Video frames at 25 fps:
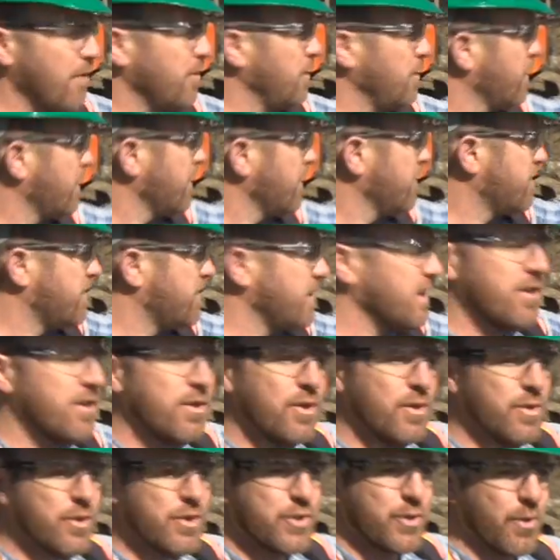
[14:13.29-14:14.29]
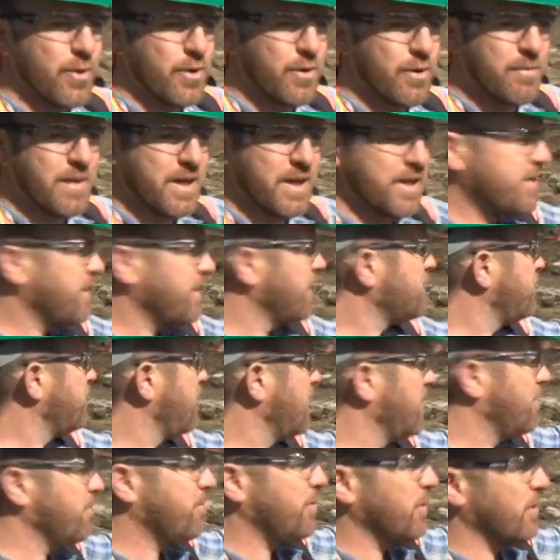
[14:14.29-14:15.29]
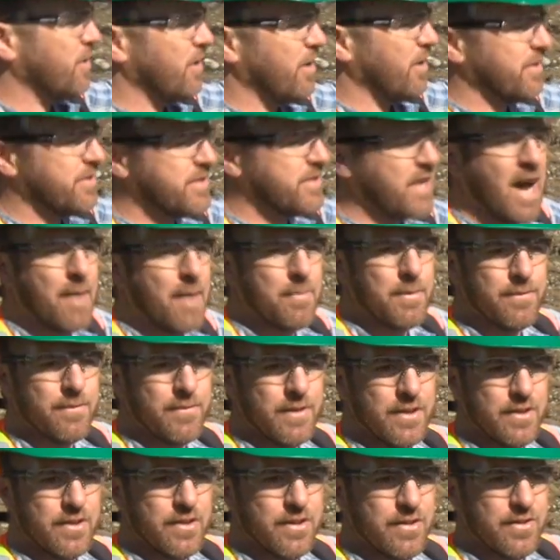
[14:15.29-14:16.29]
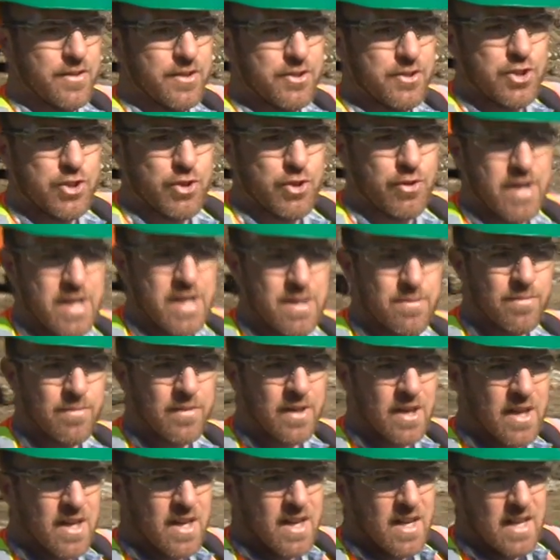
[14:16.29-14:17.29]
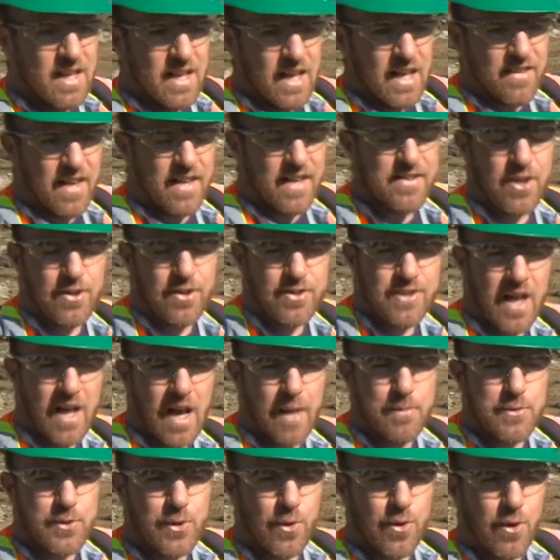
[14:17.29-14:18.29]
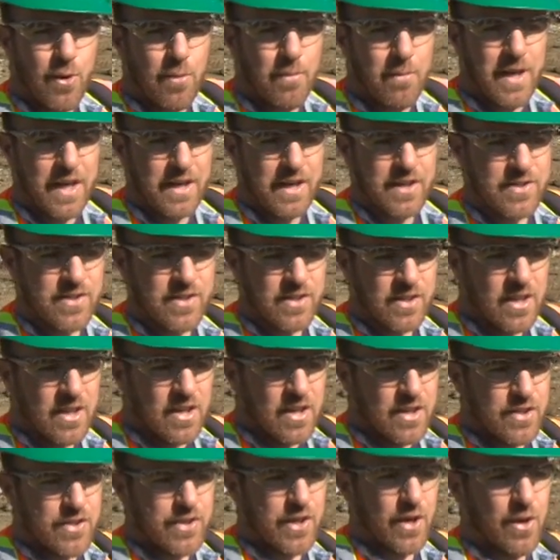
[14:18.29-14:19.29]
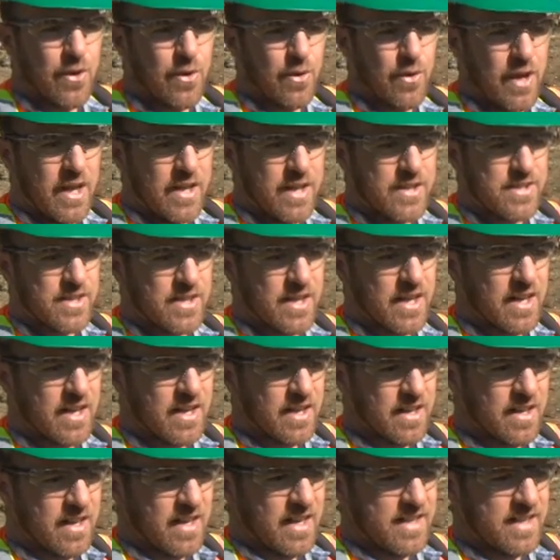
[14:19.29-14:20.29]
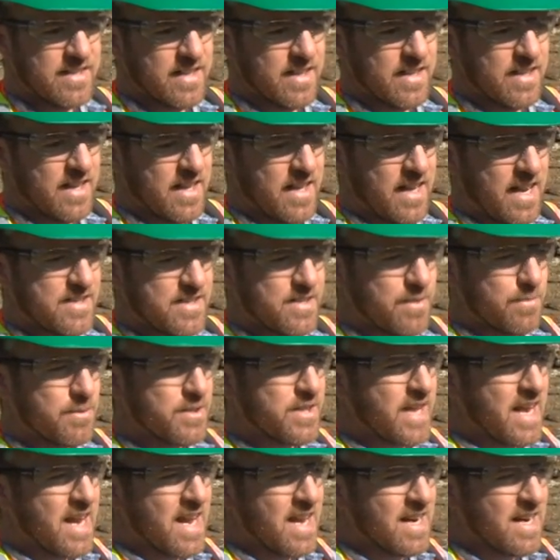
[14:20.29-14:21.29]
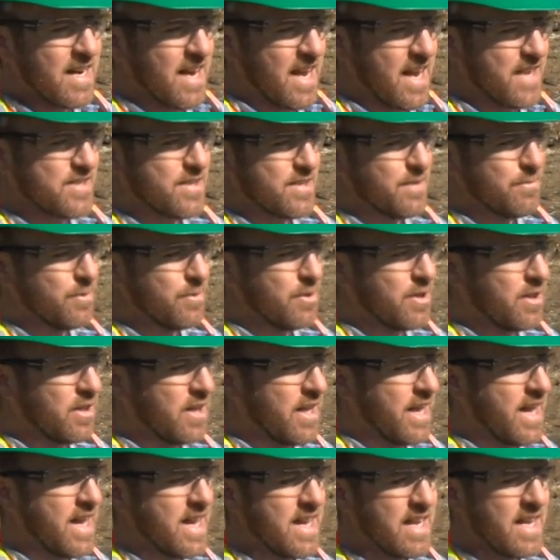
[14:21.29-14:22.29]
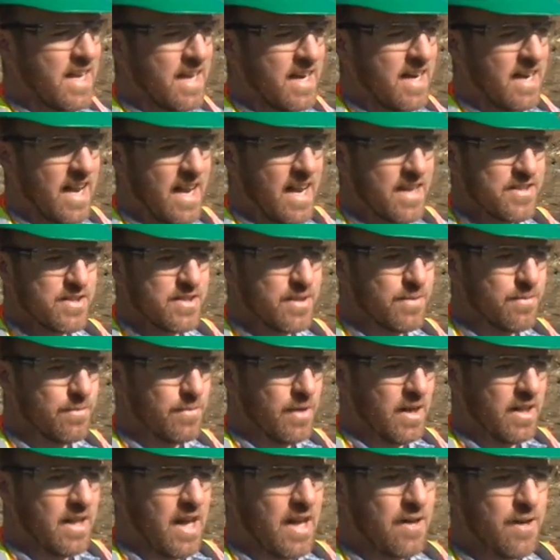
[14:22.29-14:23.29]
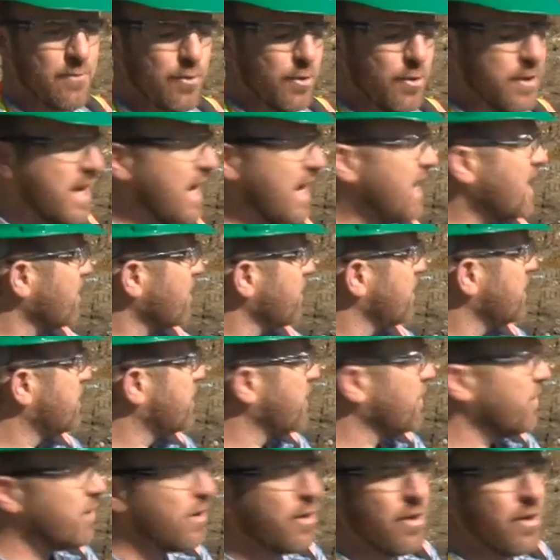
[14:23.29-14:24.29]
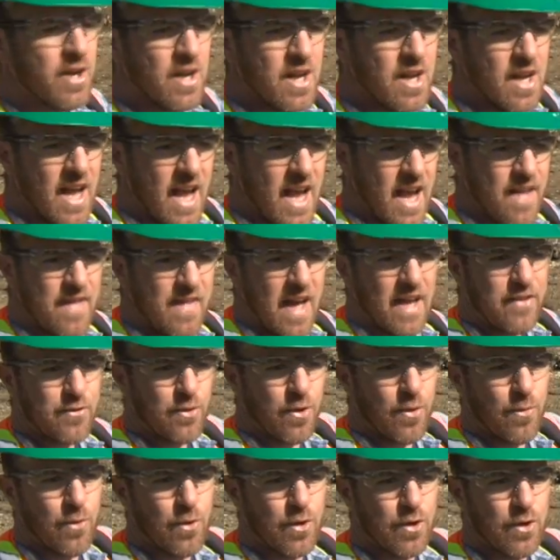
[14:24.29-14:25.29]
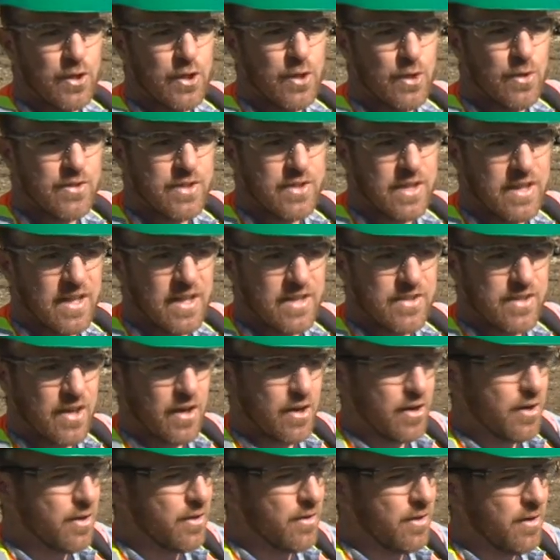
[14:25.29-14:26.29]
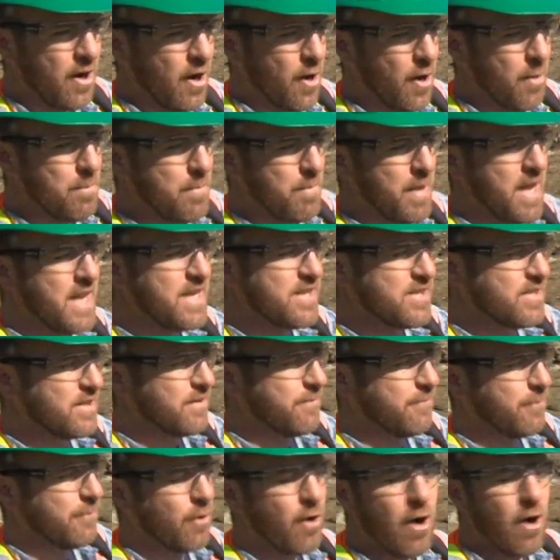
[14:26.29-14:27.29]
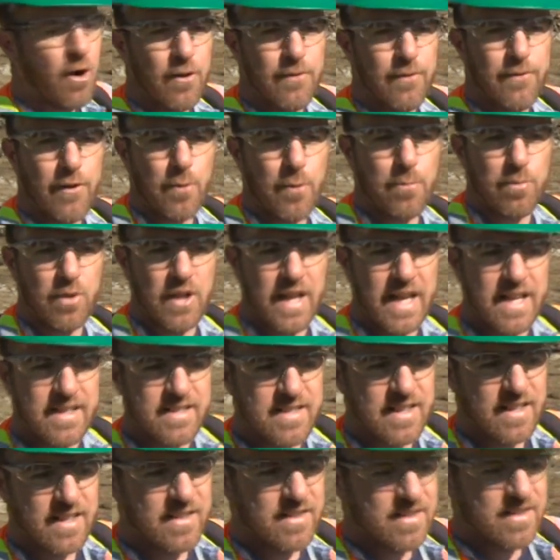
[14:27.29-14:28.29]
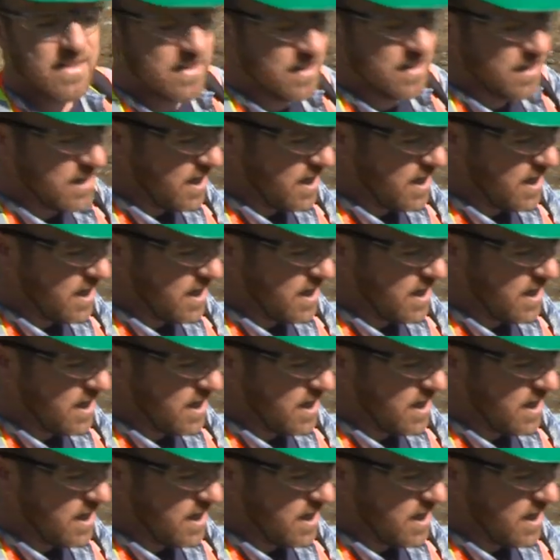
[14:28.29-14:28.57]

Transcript: you can see a new soil mix that's being put on top of the stream, and that's our topsoil mix. So it has some sand, it has some clay, and it has a lot of organic material, and that's what we're using as our base for all of our plantings.